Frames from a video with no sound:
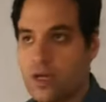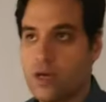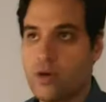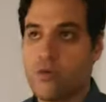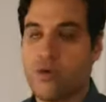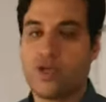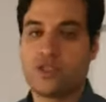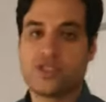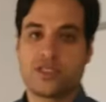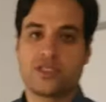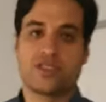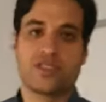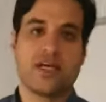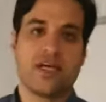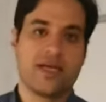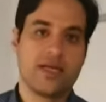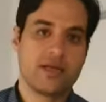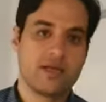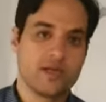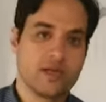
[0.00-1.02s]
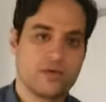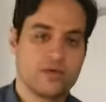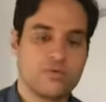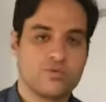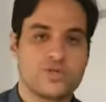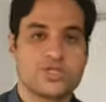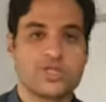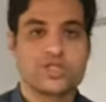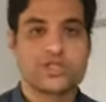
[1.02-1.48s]
Once it's in,
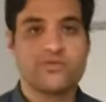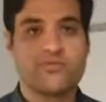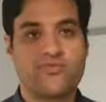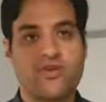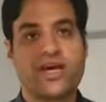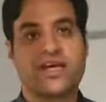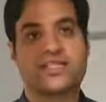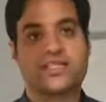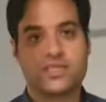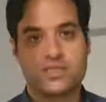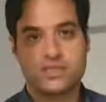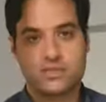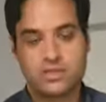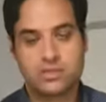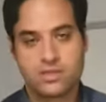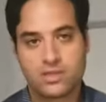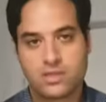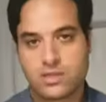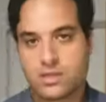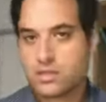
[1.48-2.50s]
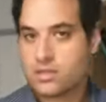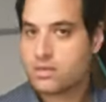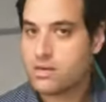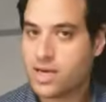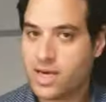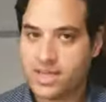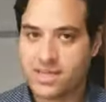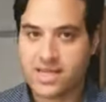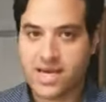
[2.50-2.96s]
we just inflate it,
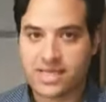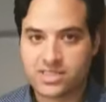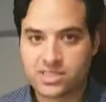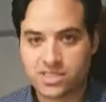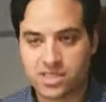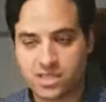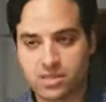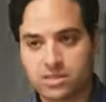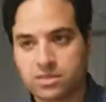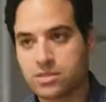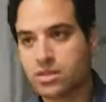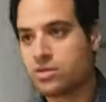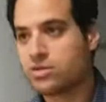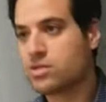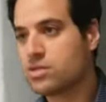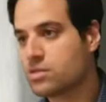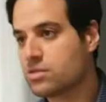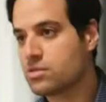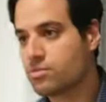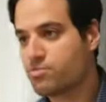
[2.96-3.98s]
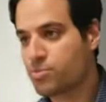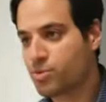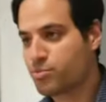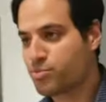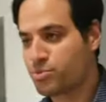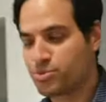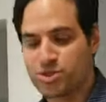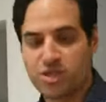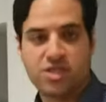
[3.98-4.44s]
and that's it. So the
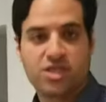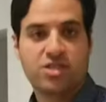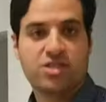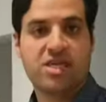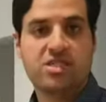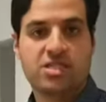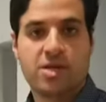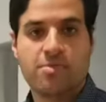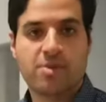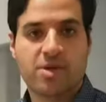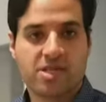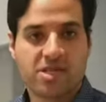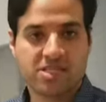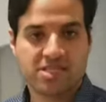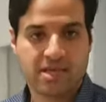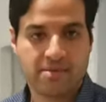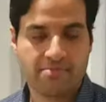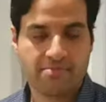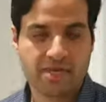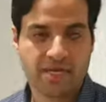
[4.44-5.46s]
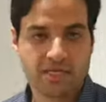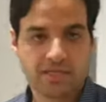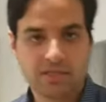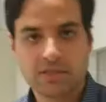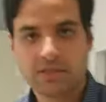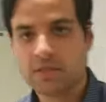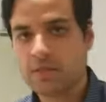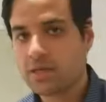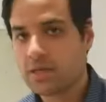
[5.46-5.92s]
procedure takes typically 10
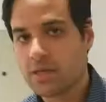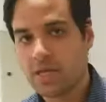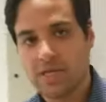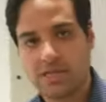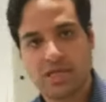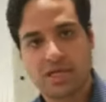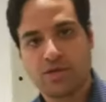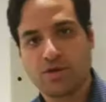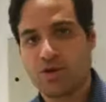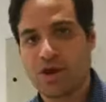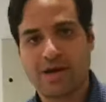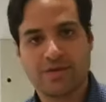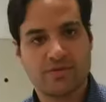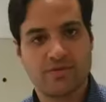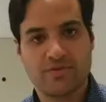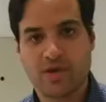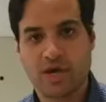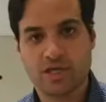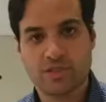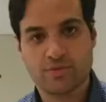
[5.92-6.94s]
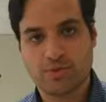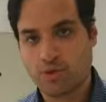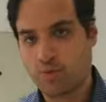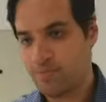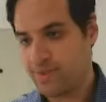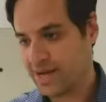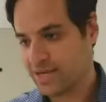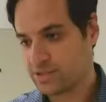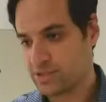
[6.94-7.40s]
minutes. And then you're out of the hospital
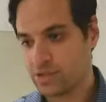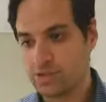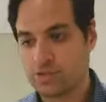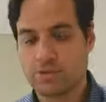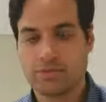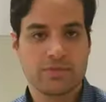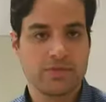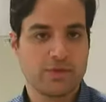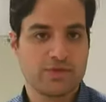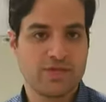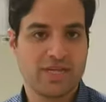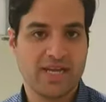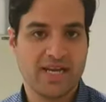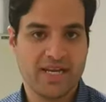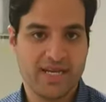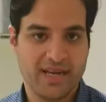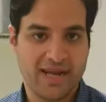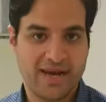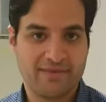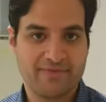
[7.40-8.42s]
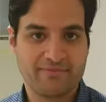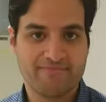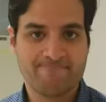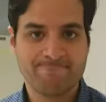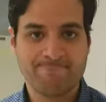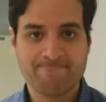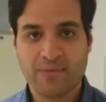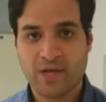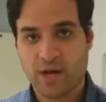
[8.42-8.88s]
back to your daily life.
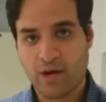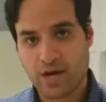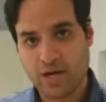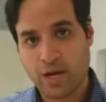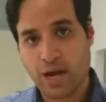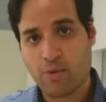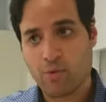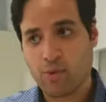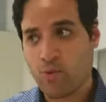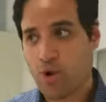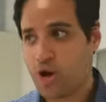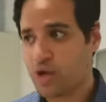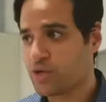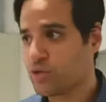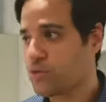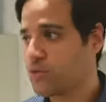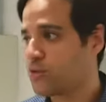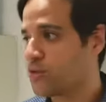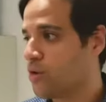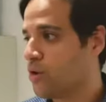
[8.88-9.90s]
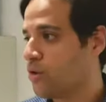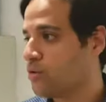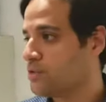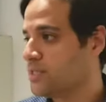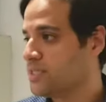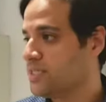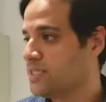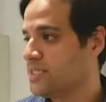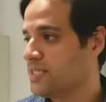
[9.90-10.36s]
All right, I will walk you through all
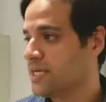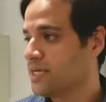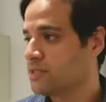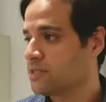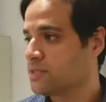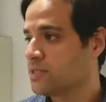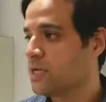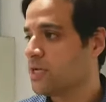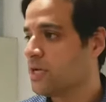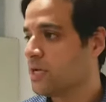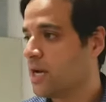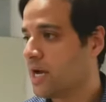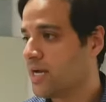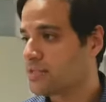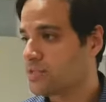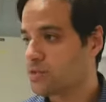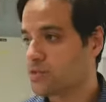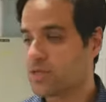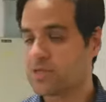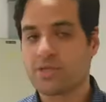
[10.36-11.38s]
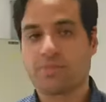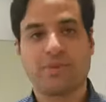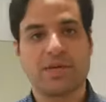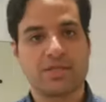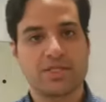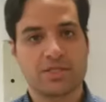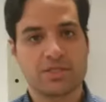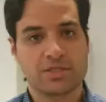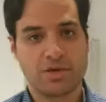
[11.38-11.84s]
the details as soon as the
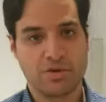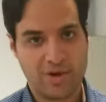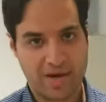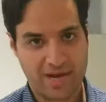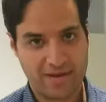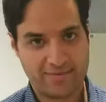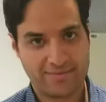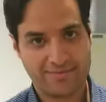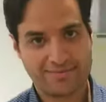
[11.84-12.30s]
patients arrive.